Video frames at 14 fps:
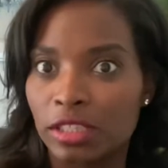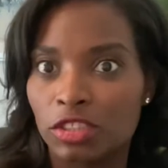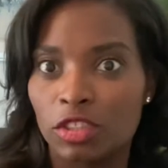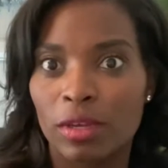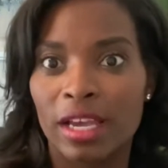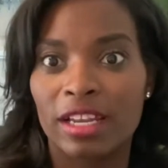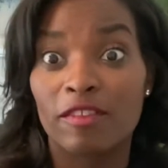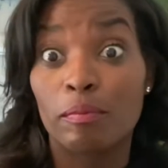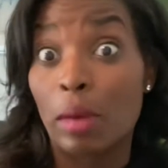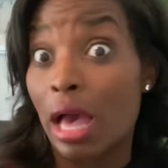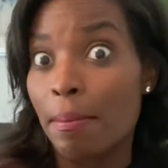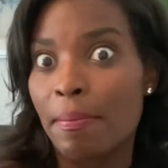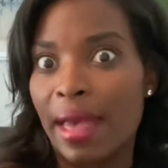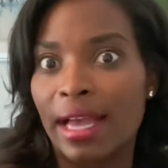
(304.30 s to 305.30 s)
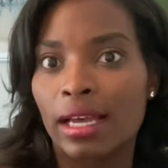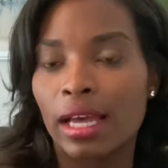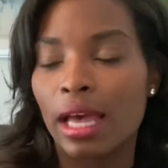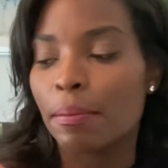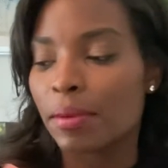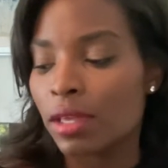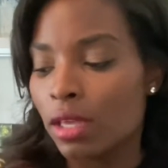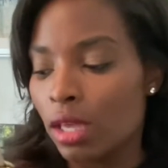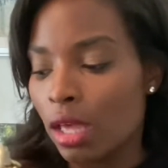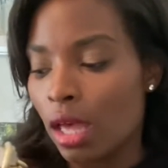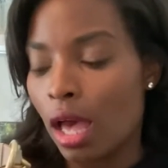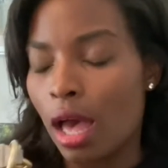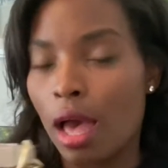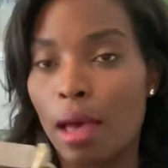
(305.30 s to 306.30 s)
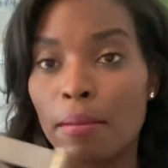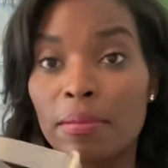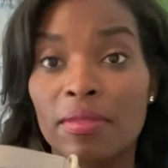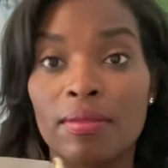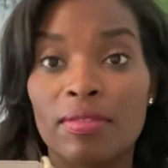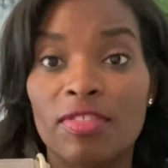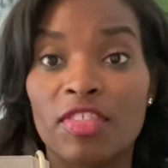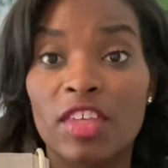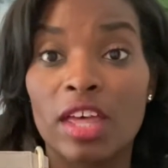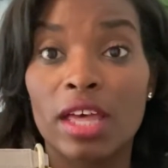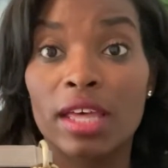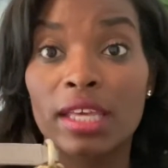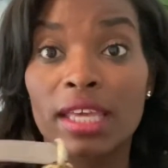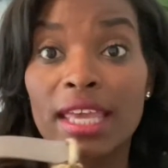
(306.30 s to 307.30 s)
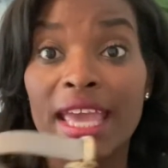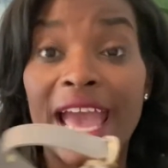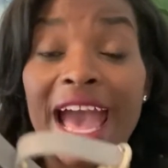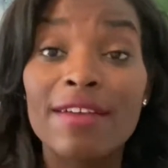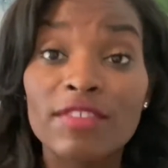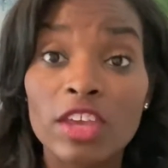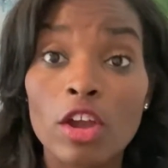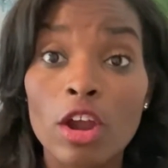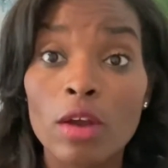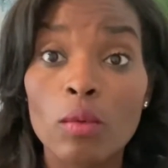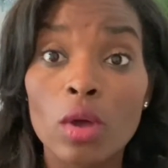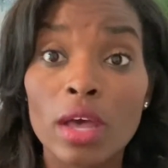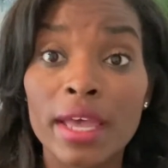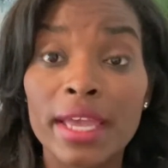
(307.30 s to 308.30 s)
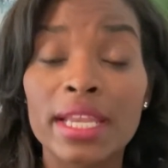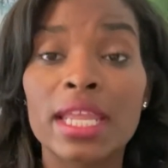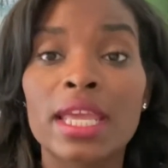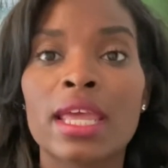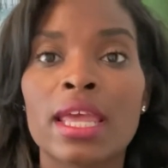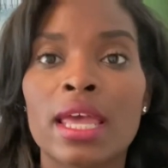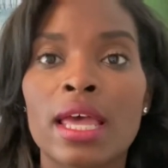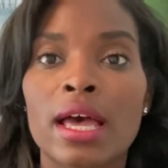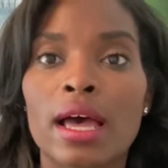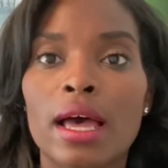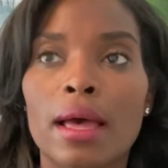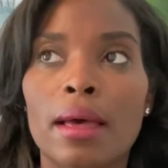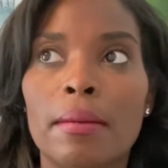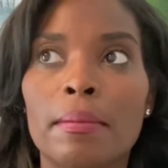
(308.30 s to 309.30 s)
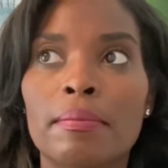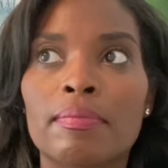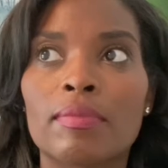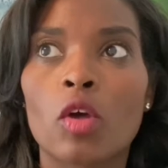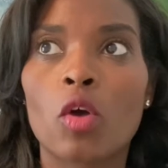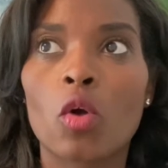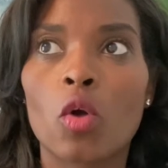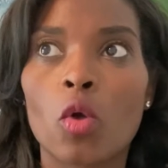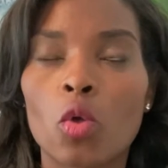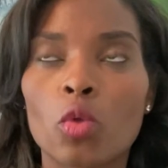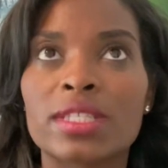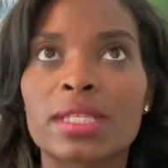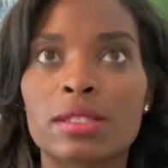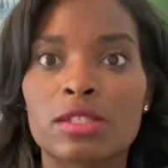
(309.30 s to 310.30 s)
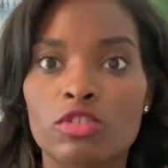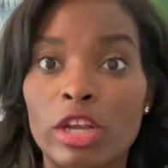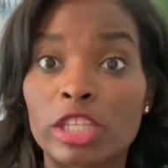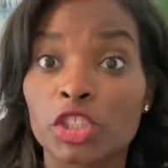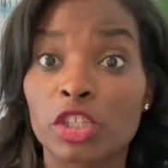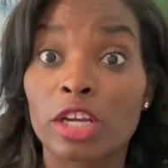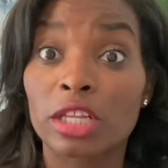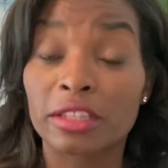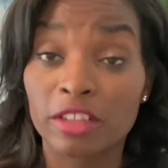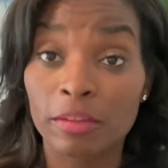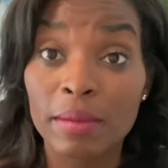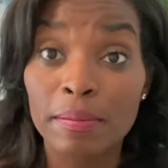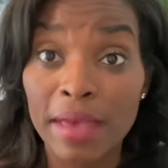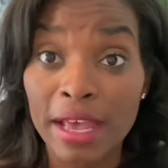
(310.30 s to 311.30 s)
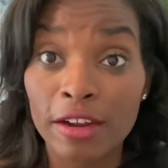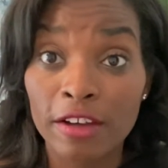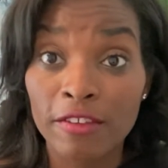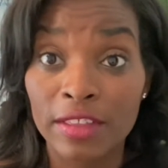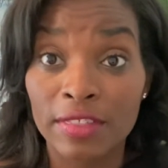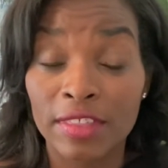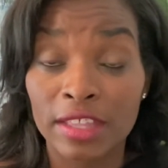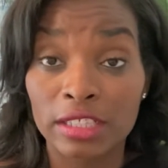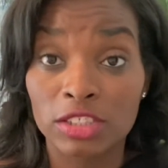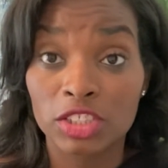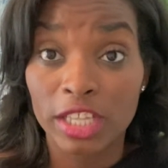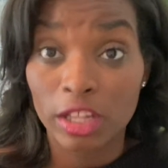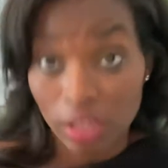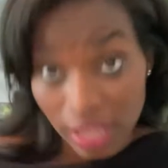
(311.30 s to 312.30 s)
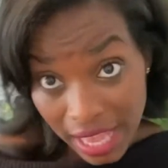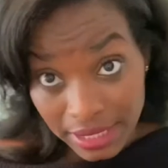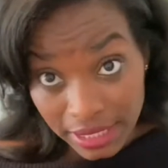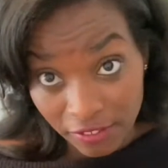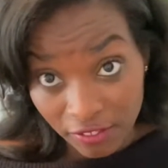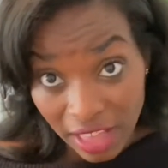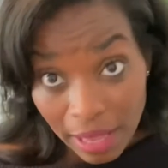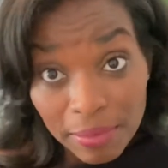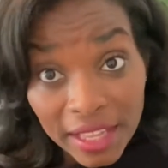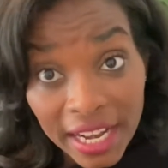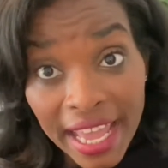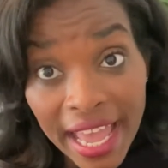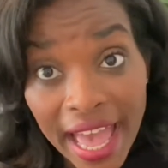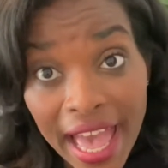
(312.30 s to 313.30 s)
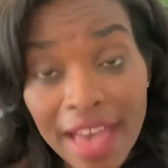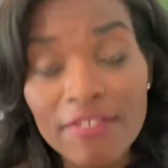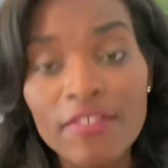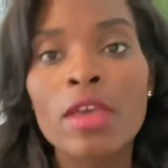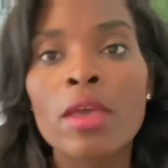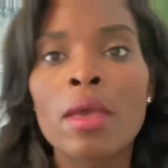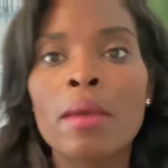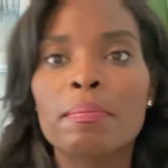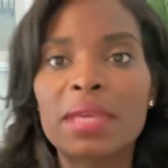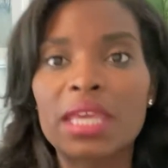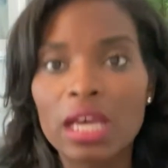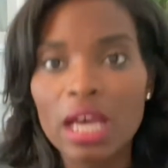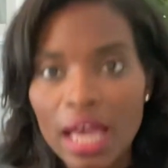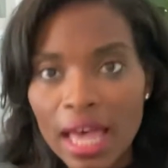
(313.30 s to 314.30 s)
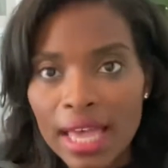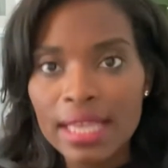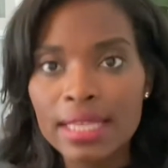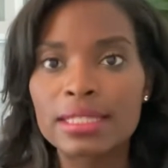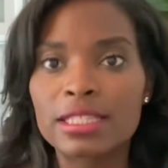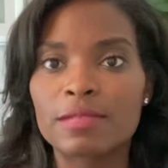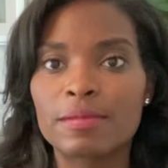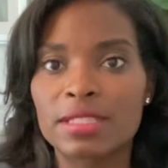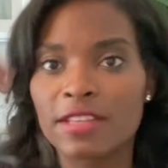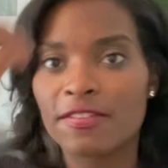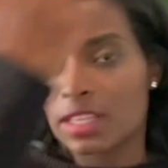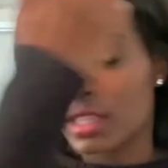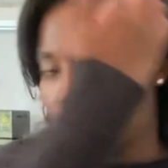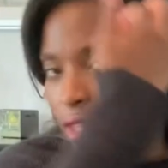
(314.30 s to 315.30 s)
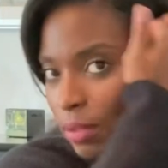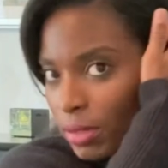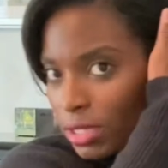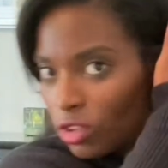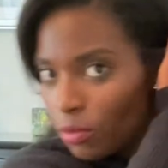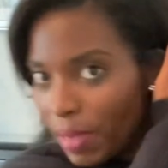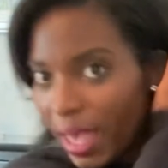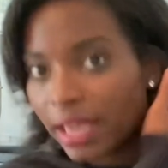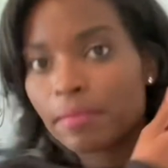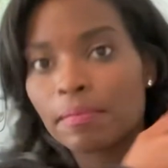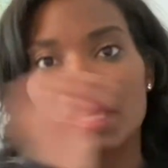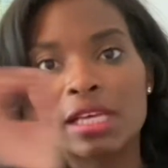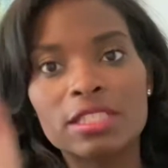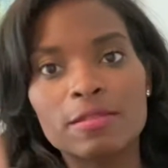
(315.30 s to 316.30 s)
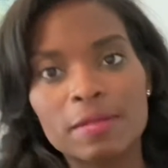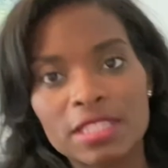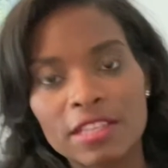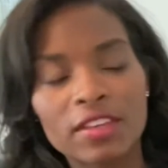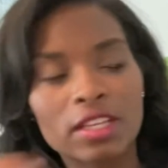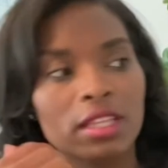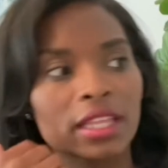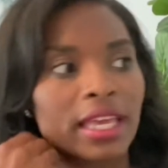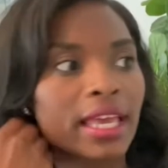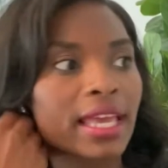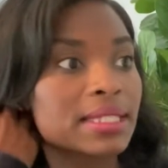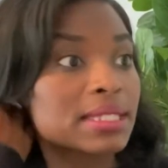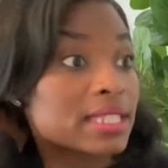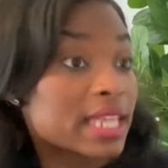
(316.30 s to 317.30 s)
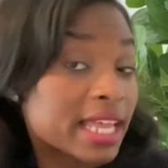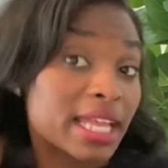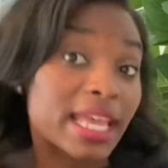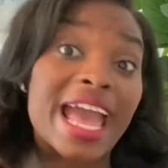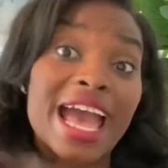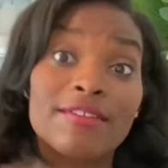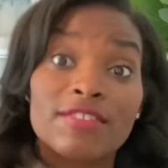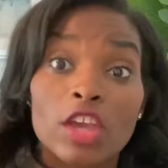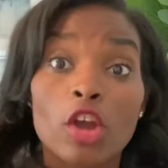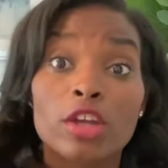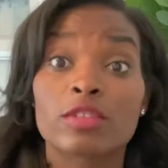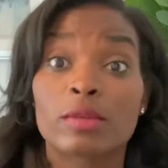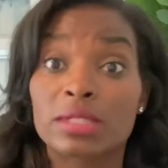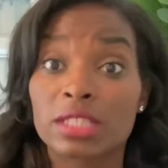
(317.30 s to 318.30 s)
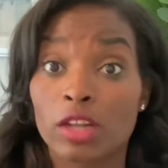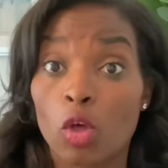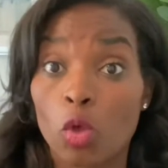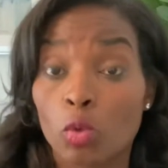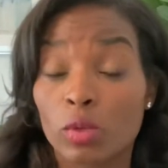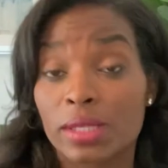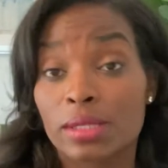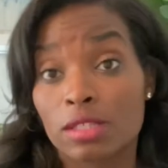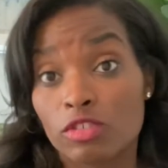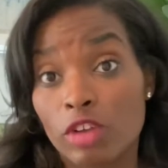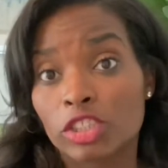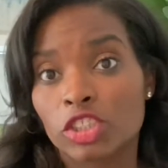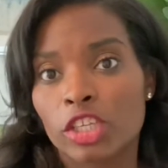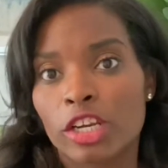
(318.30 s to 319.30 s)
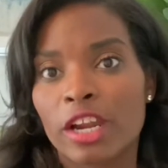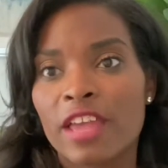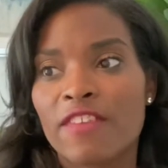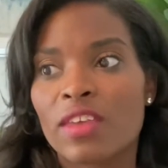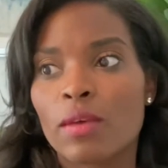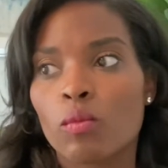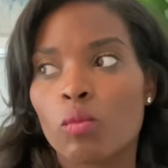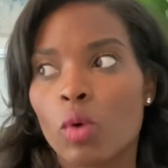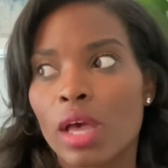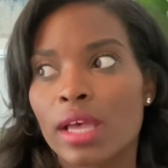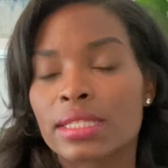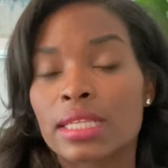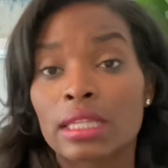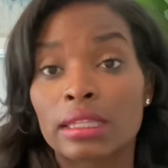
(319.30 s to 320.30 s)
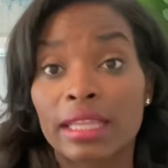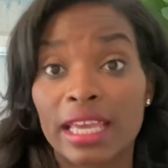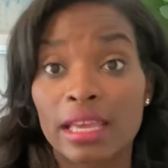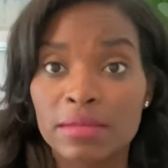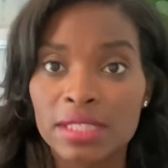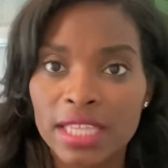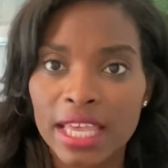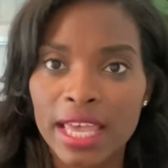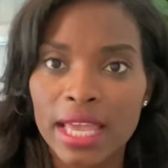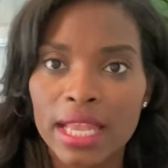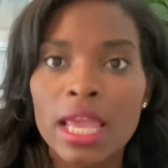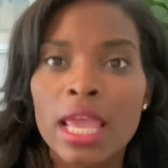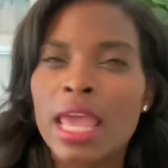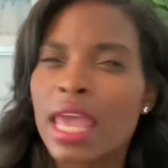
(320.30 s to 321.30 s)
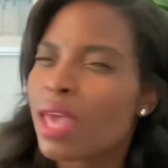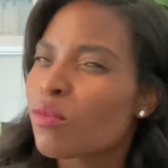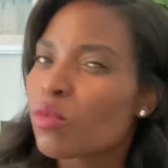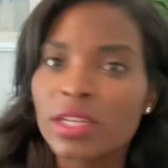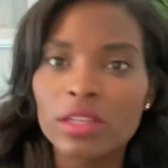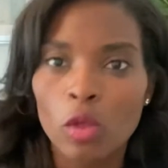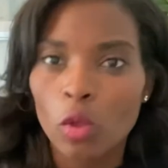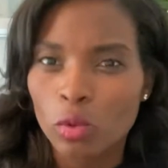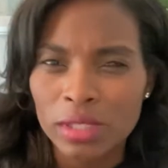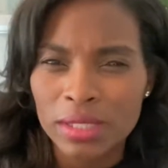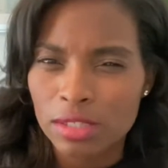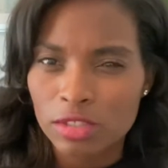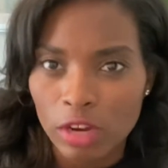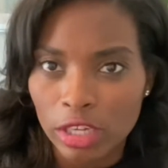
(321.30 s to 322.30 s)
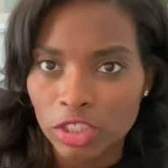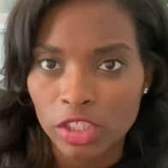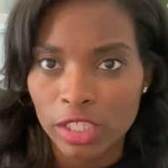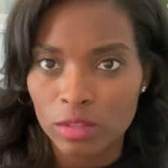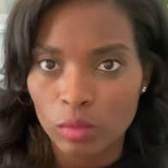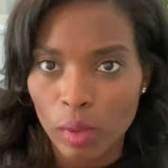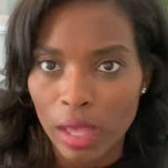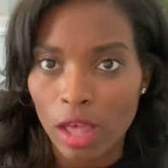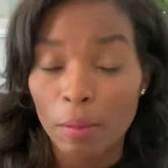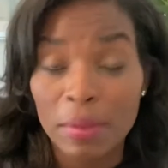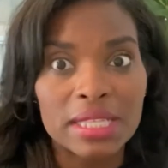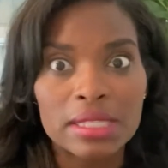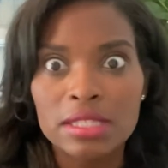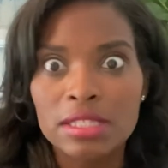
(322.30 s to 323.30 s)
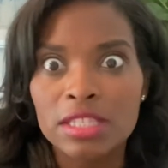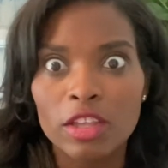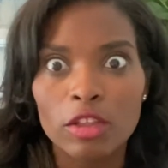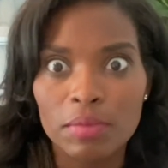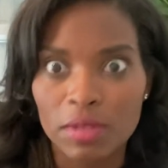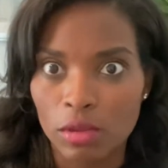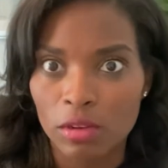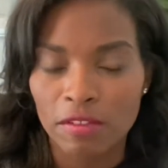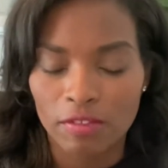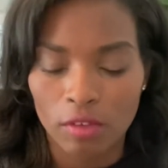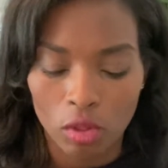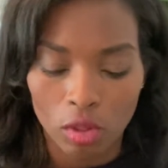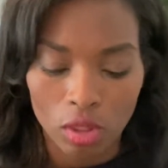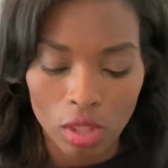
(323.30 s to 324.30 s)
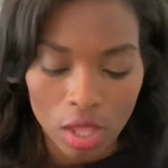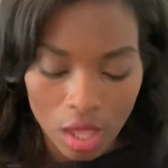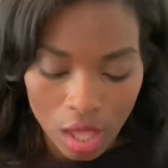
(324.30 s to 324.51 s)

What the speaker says: to kind of pop back up. The Caviar one holds its structure a little bit better in the Chanel Classic flap that I have, because specifically, let me scoot back, because specifically it's in Caviar, so it's gonna hold its structure. If it was a lambskin, it wouldn't hold its structure as well, but it's still beautiful.